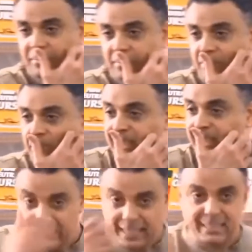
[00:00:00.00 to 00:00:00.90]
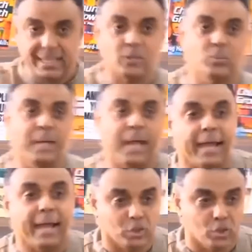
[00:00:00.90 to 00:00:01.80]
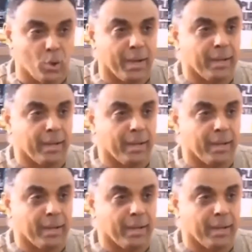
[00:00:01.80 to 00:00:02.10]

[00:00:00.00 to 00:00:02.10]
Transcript: The church that we enjoy